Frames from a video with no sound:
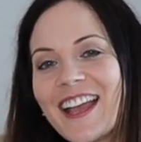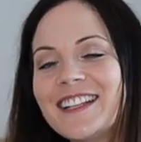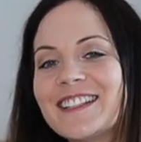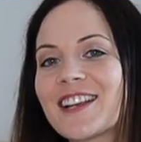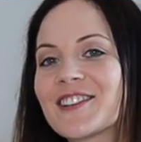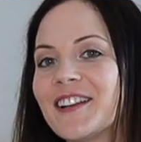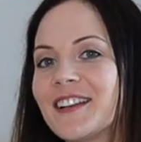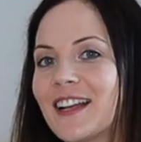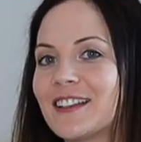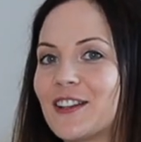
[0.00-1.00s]
it's actually
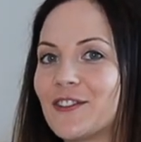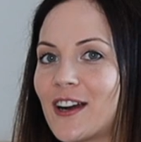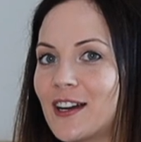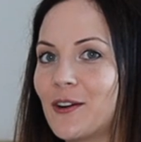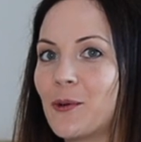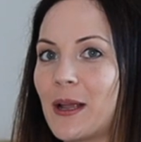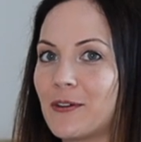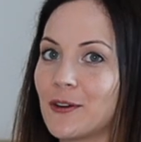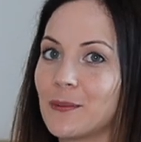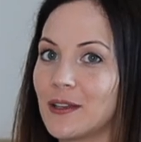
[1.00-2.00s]
not that far away
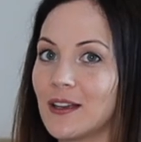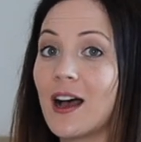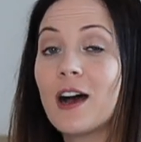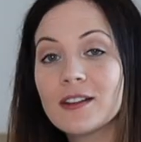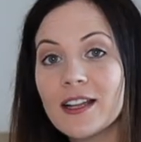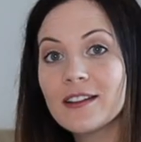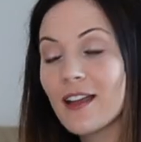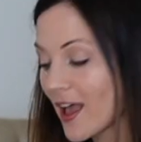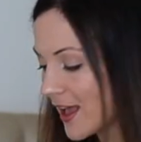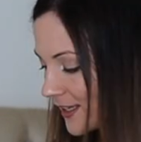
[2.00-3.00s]
from the outlet.
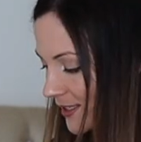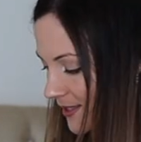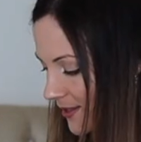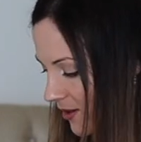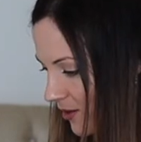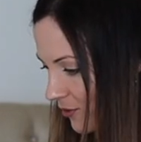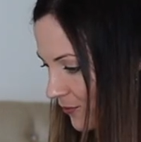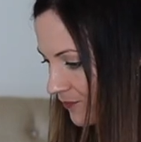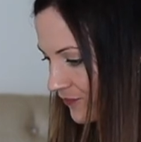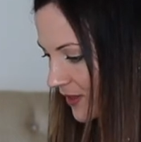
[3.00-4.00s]

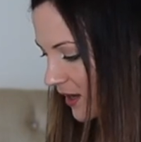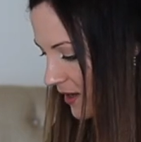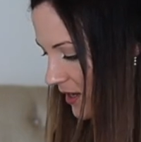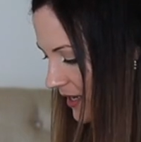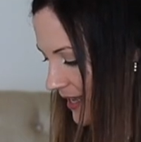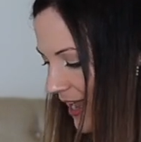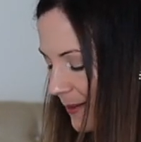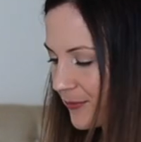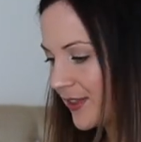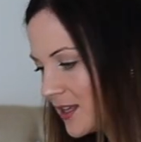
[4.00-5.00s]
So yeah,
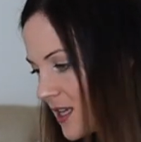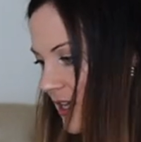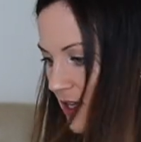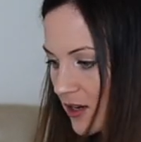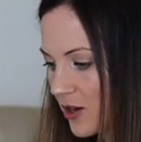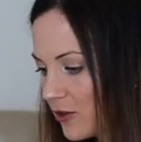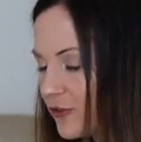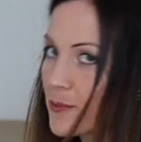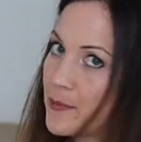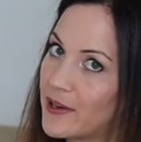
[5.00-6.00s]
I'm thinking, you know,
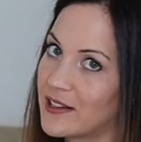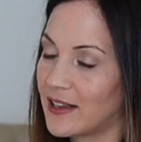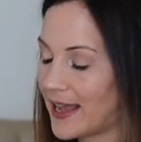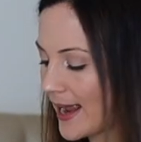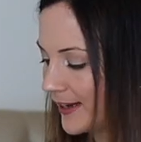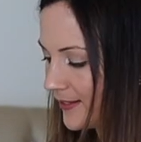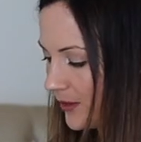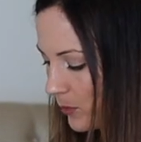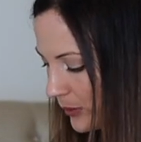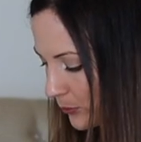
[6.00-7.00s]
for
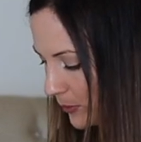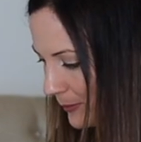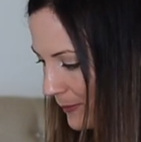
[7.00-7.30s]
practicality, what would be